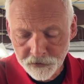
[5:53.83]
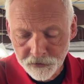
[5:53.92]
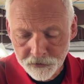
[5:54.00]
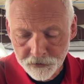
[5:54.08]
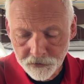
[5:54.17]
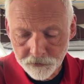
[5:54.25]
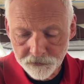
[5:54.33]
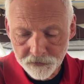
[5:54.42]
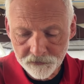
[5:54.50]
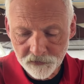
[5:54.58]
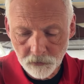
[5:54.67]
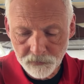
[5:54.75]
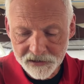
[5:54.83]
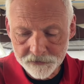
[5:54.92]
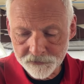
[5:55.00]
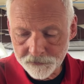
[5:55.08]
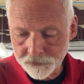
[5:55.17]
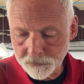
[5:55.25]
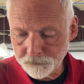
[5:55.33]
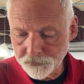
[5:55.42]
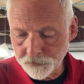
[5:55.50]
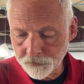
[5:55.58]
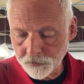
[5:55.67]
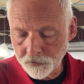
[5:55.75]
you know, these airbag systems
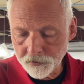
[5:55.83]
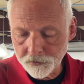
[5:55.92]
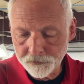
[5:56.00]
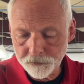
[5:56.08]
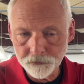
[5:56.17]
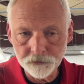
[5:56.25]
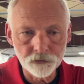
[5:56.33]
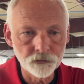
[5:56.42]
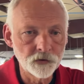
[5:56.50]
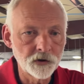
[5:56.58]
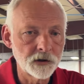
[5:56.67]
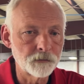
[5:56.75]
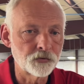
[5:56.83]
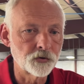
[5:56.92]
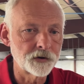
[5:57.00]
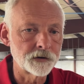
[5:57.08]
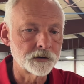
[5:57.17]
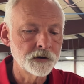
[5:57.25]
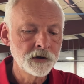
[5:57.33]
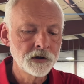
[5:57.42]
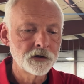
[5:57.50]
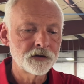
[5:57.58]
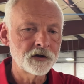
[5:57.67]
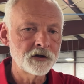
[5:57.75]
are really important. These